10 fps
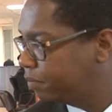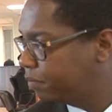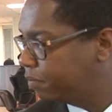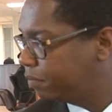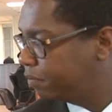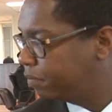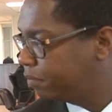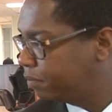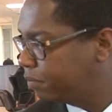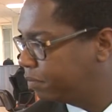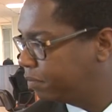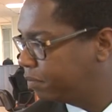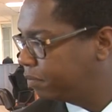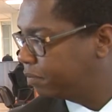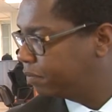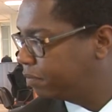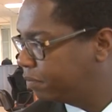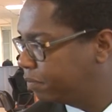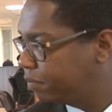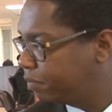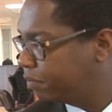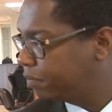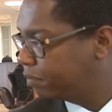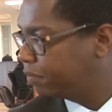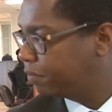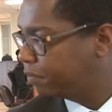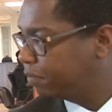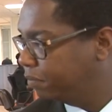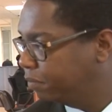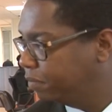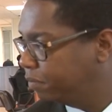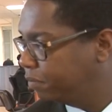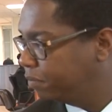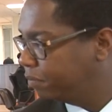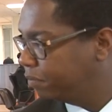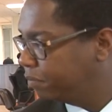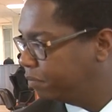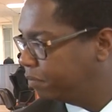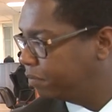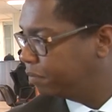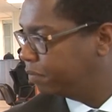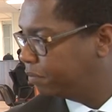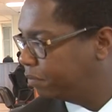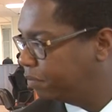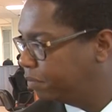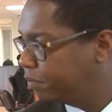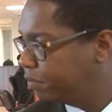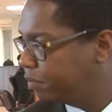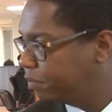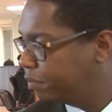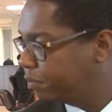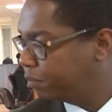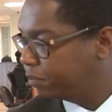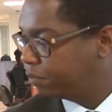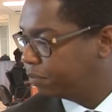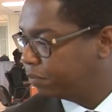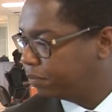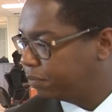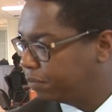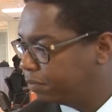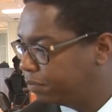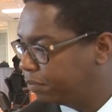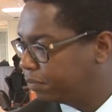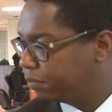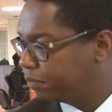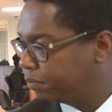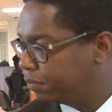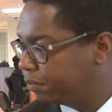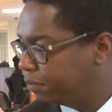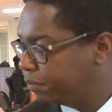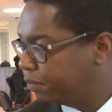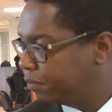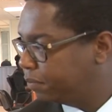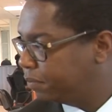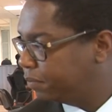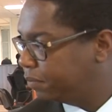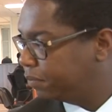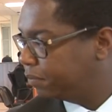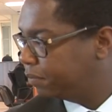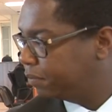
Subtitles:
No words are spoken by the person on screen.